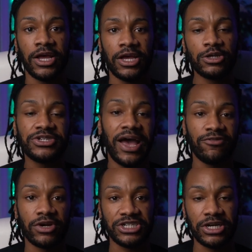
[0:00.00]
you should have
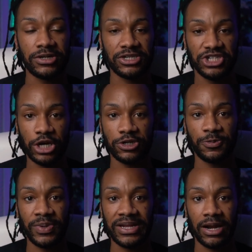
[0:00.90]
your shutter
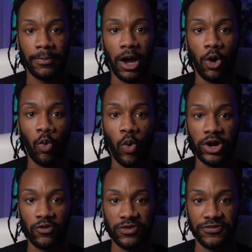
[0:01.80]
speed at about
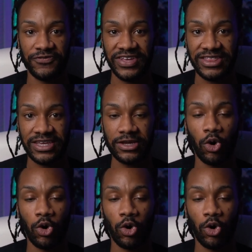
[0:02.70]
1/50